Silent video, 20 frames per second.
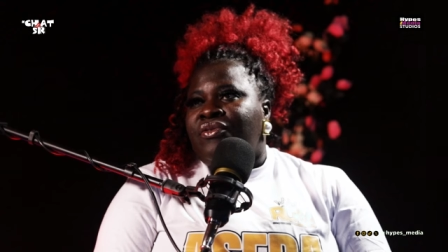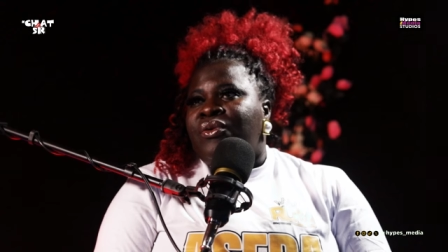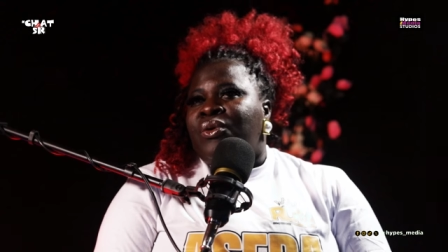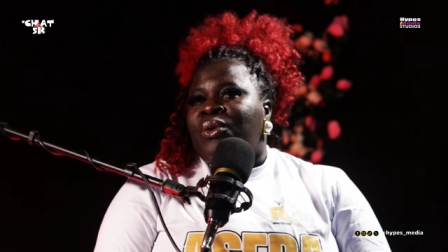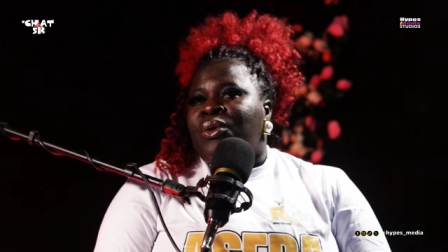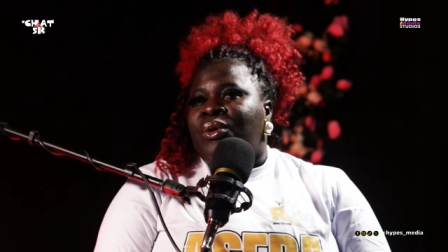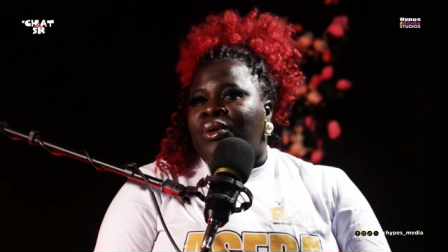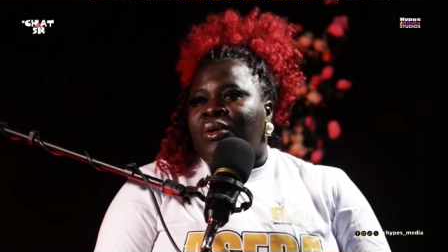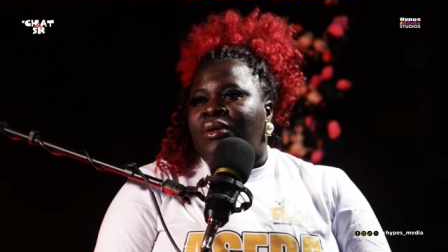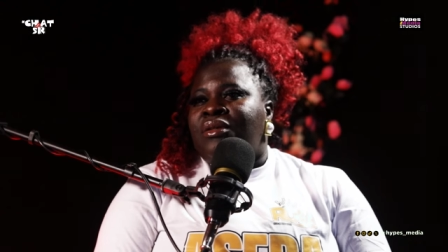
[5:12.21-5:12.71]

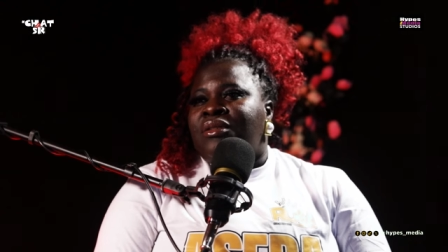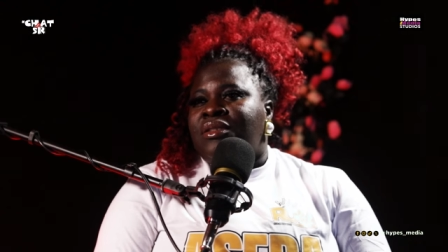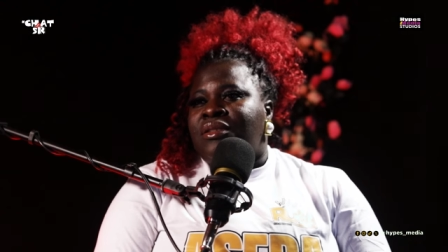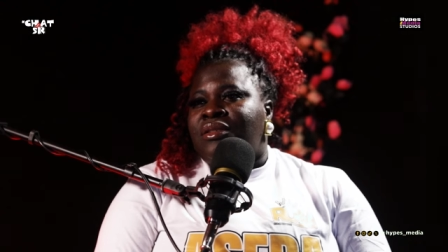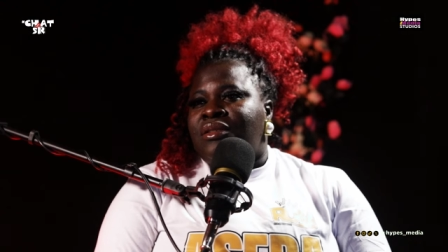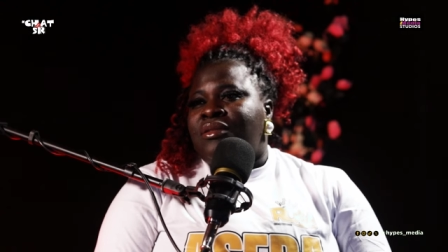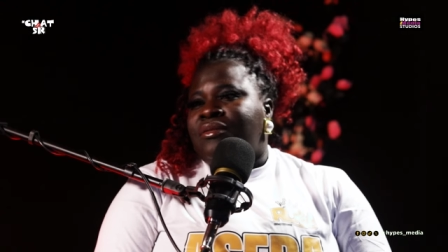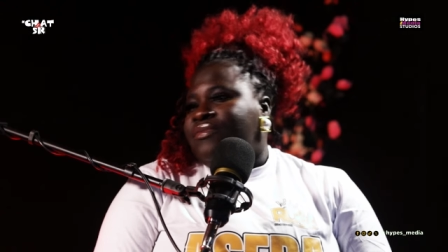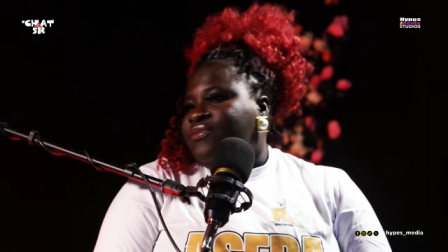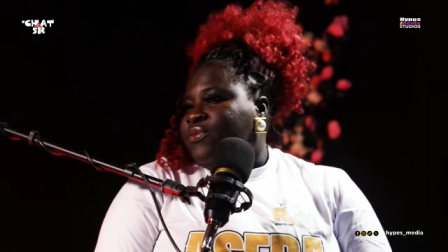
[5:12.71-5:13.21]
for
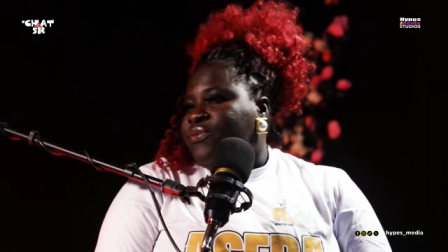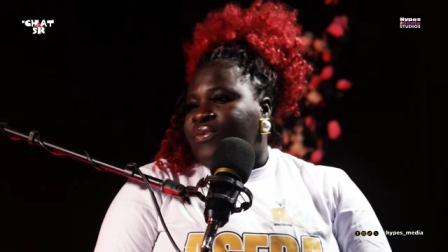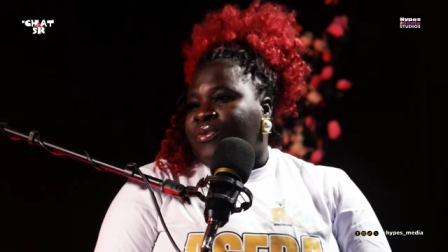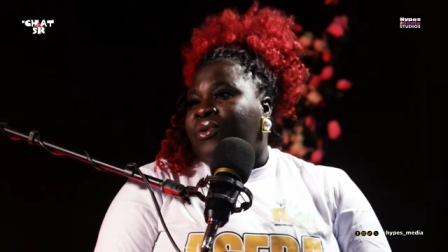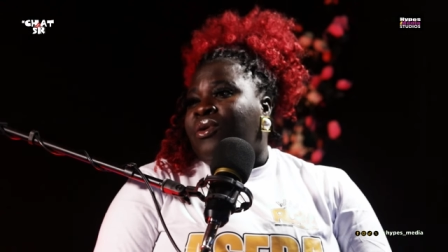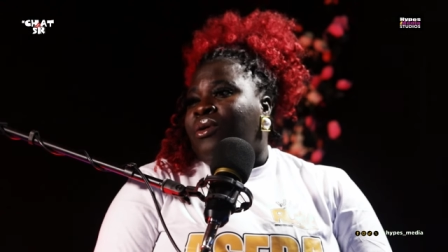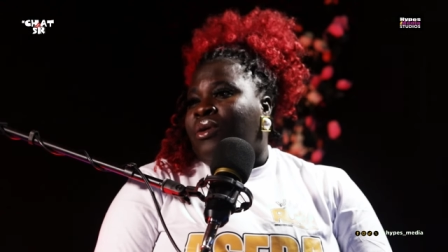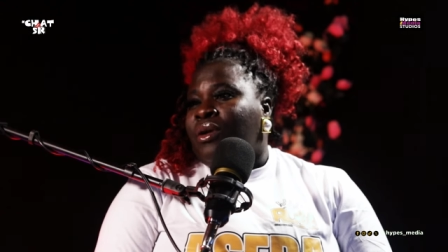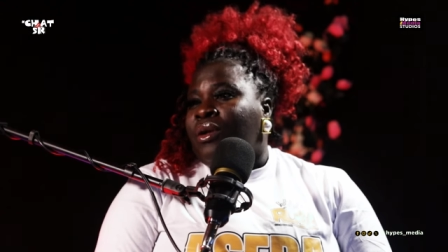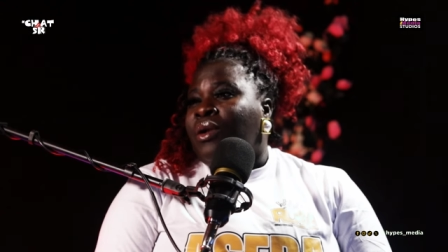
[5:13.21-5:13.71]

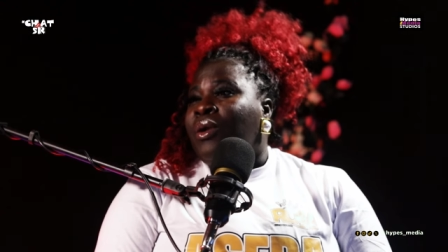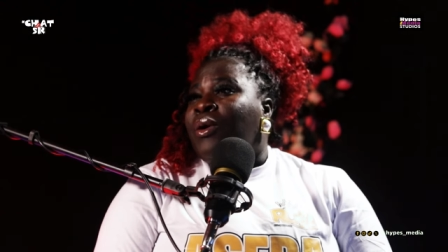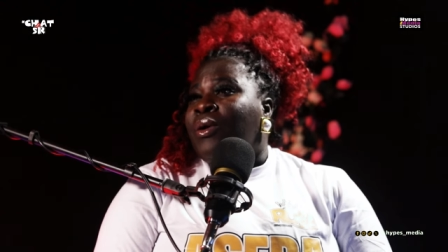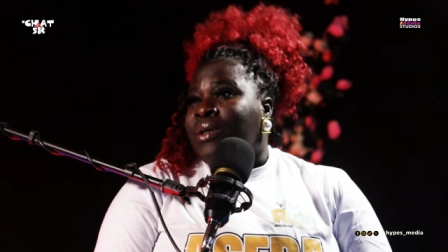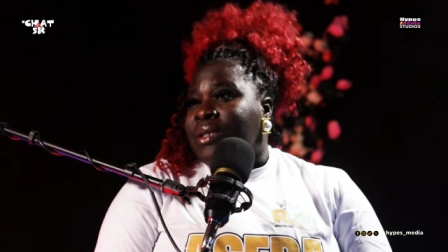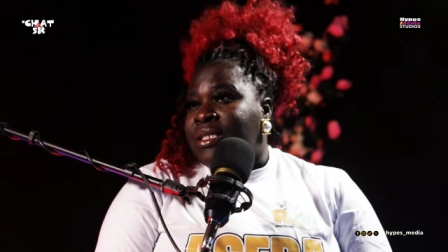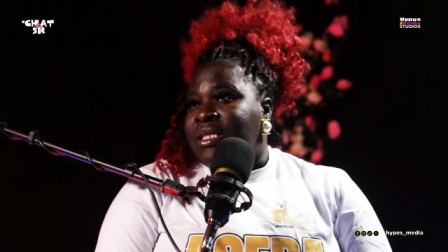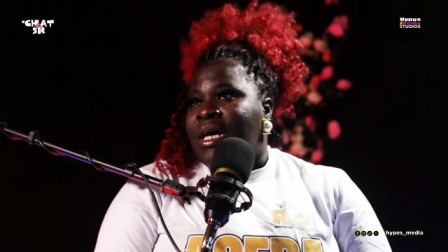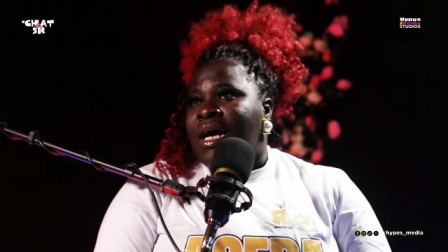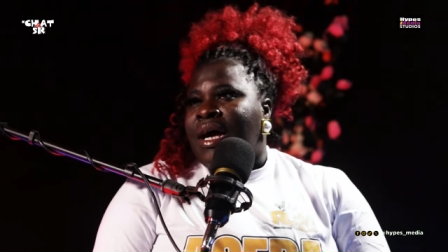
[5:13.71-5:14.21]
for a
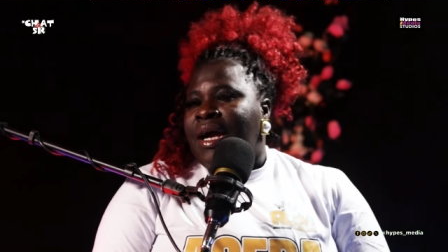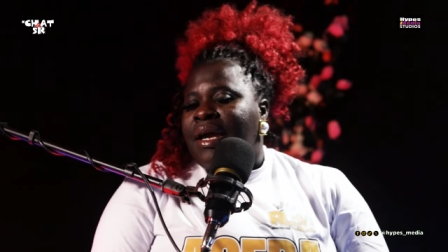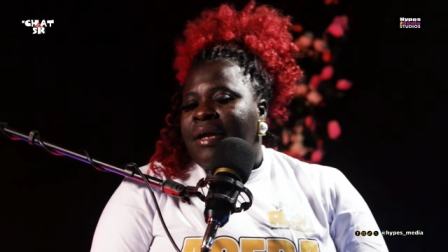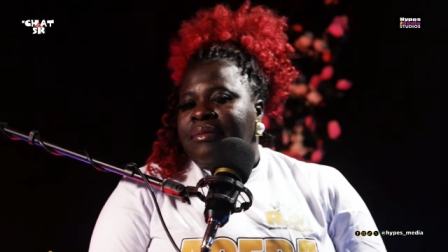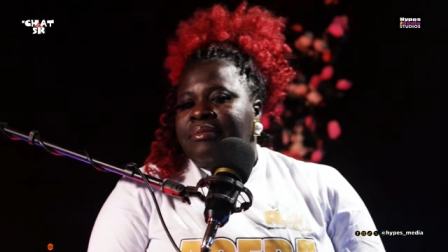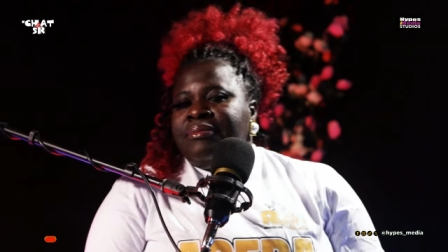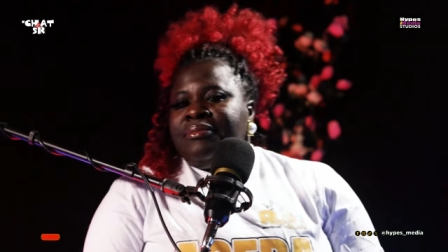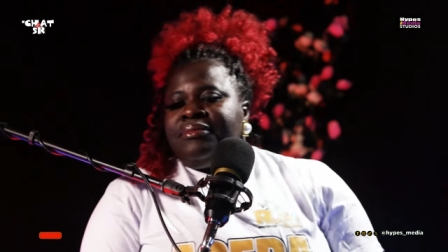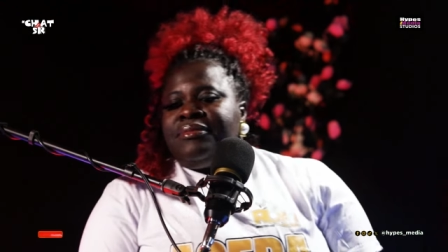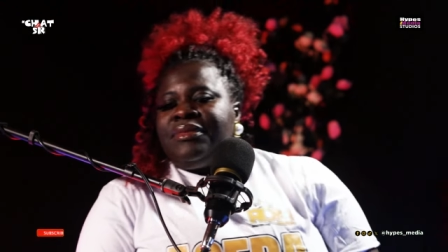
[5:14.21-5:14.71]
long
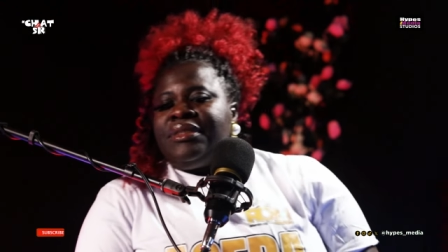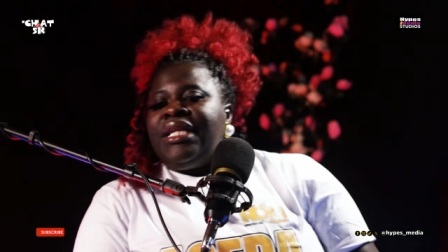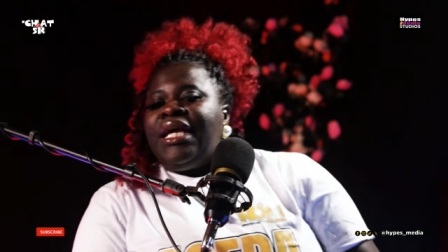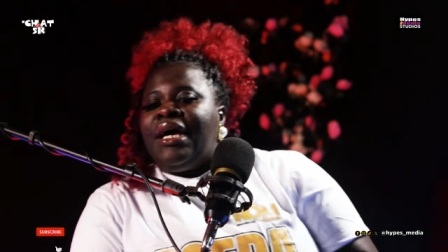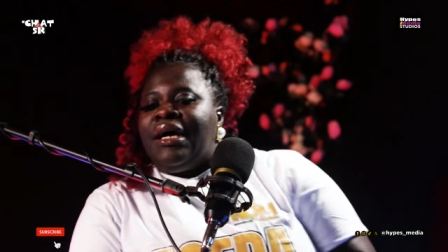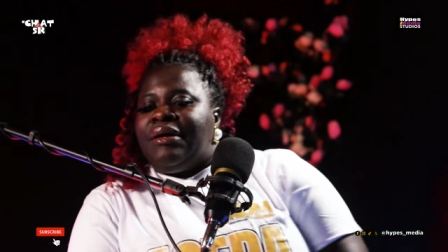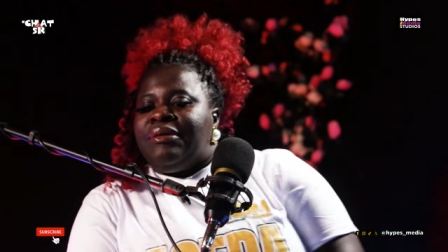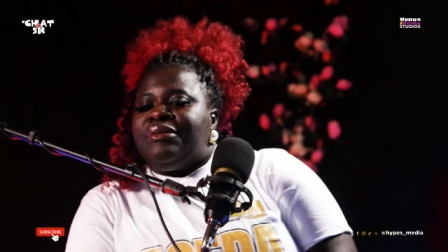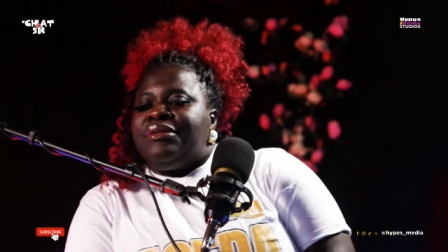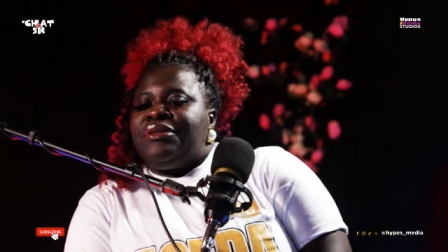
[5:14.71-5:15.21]
time
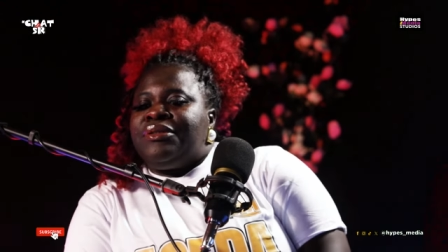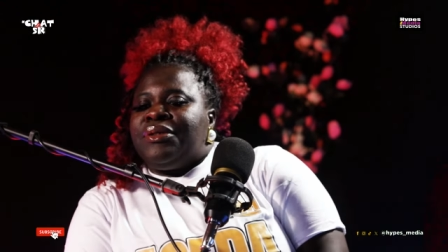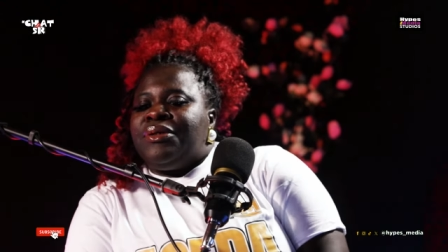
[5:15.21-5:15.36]
now.